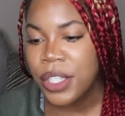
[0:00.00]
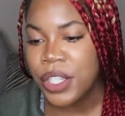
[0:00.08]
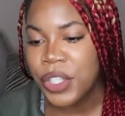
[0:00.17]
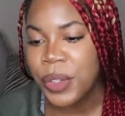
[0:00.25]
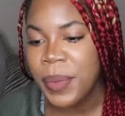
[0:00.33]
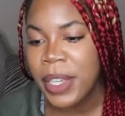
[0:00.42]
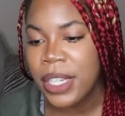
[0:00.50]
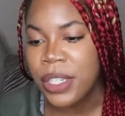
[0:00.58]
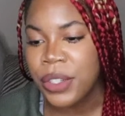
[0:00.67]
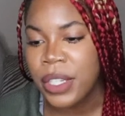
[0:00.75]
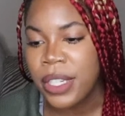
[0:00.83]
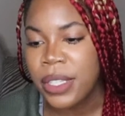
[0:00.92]
do you make
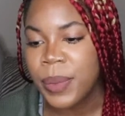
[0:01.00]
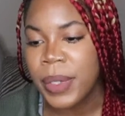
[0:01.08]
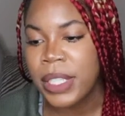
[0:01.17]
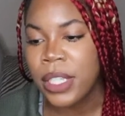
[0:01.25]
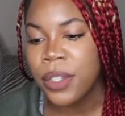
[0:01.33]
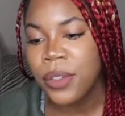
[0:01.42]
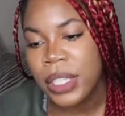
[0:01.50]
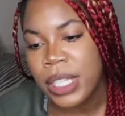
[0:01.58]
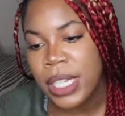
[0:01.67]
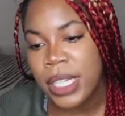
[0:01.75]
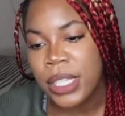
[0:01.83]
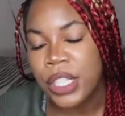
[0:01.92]
New Year's
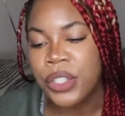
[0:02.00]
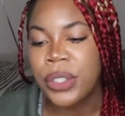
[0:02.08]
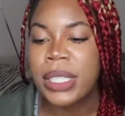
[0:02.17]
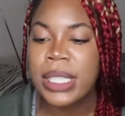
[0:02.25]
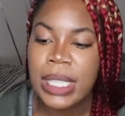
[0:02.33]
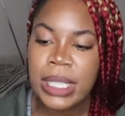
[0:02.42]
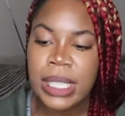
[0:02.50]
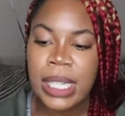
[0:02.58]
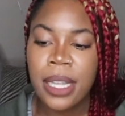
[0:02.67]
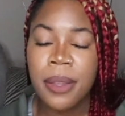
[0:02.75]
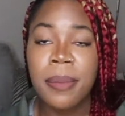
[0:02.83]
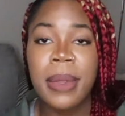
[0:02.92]
resolutions? Do you stick to
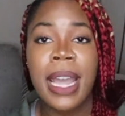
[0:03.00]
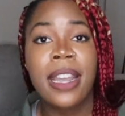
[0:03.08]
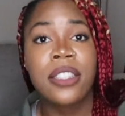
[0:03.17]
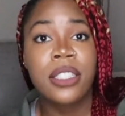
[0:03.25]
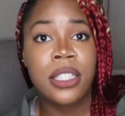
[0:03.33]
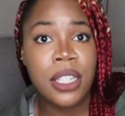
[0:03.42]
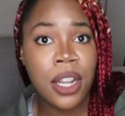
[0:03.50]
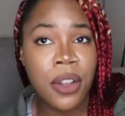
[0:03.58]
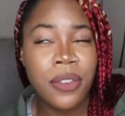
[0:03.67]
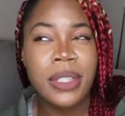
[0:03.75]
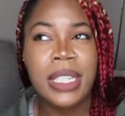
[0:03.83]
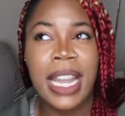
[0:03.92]
them? I actually
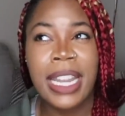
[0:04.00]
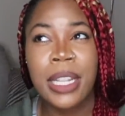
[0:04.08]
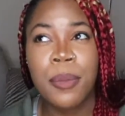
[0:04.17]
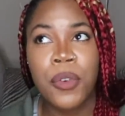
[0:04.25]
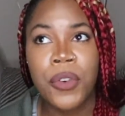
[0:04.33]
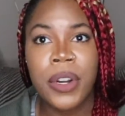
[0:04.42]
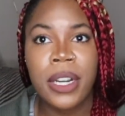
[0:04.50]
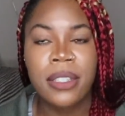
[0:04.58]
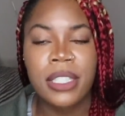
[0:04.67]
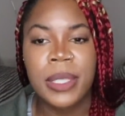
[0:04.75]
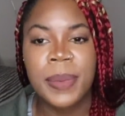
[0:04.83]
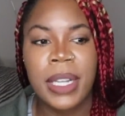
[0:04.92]
don't, not anymore,
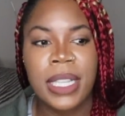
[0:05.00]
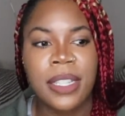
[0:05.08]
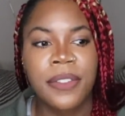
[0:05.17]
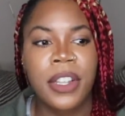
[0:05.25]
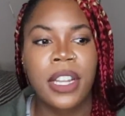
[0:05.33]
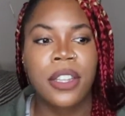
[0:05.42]
just because I feel